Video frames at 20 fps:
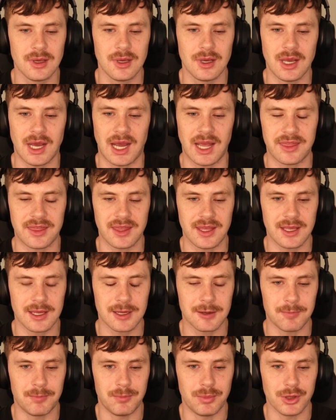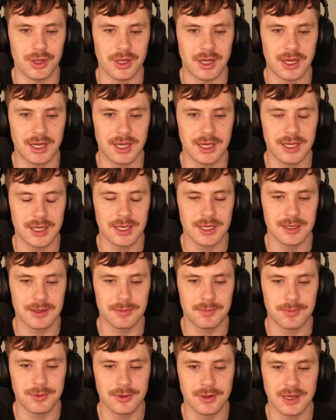think blind
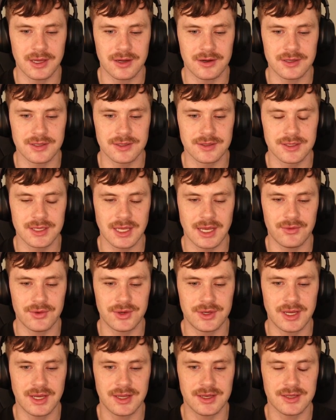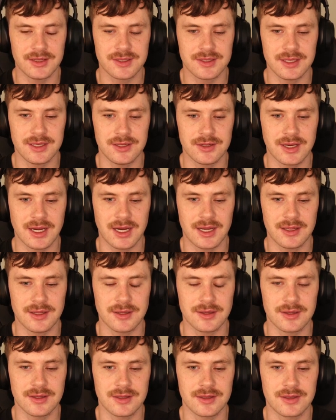players have a tendency to kind of
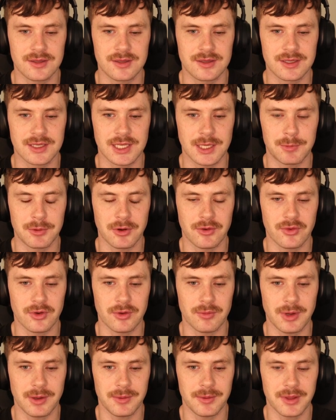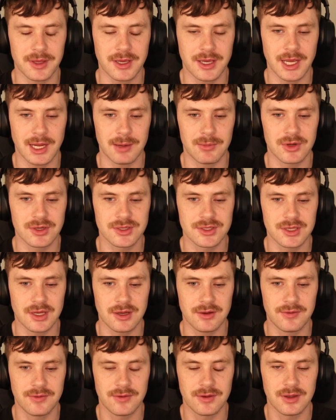skip over maybe the camera
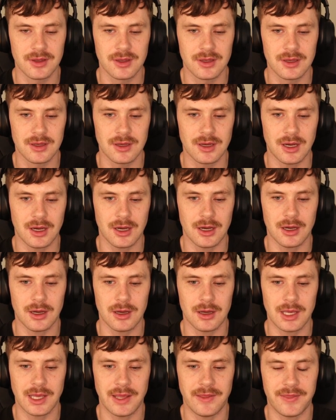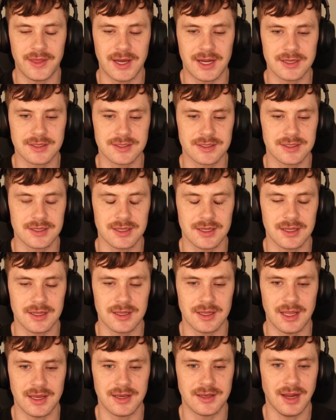stuff, and that is
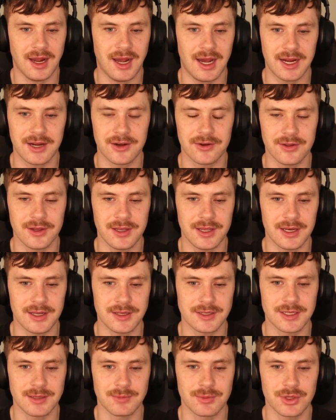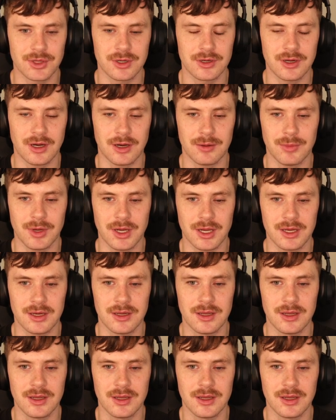entirely an assumption on mine.